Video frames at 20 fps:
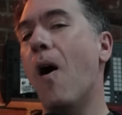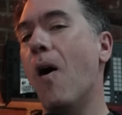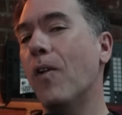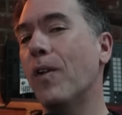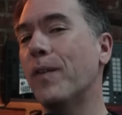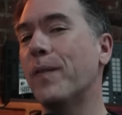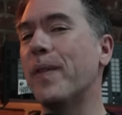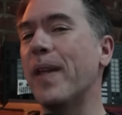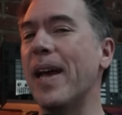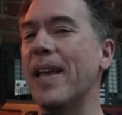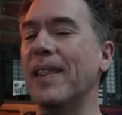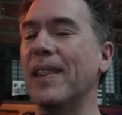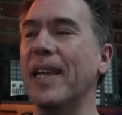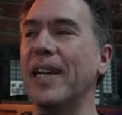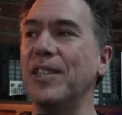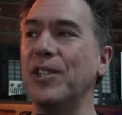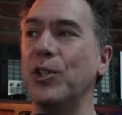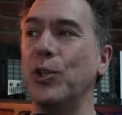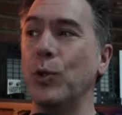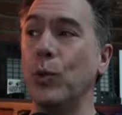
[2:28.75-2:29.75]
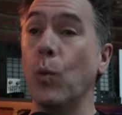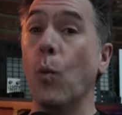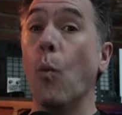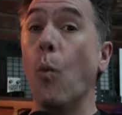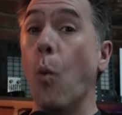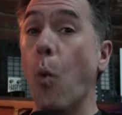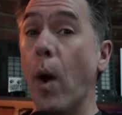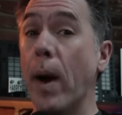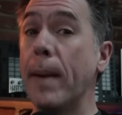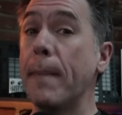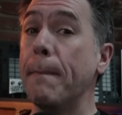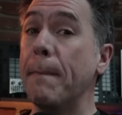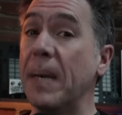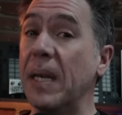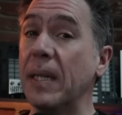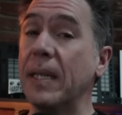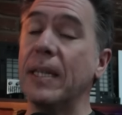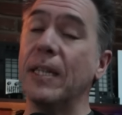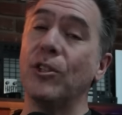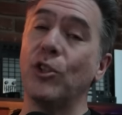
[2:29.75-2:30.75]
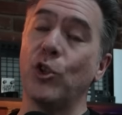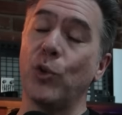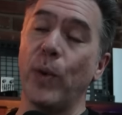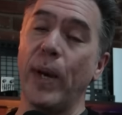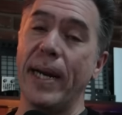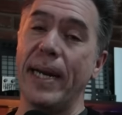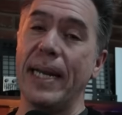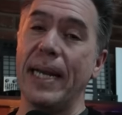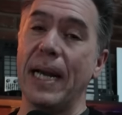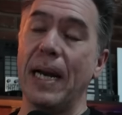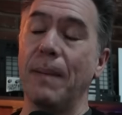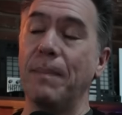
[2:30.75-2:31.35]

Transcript: All of that led to 1 million training